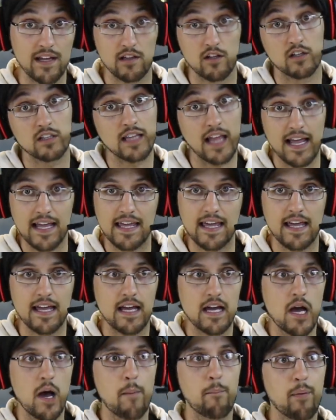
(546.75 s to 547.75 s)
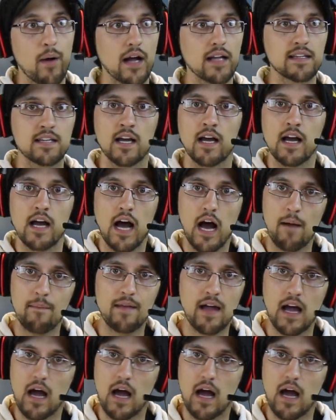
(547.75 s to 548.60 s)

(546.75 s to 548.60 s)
It looked like it, but I'm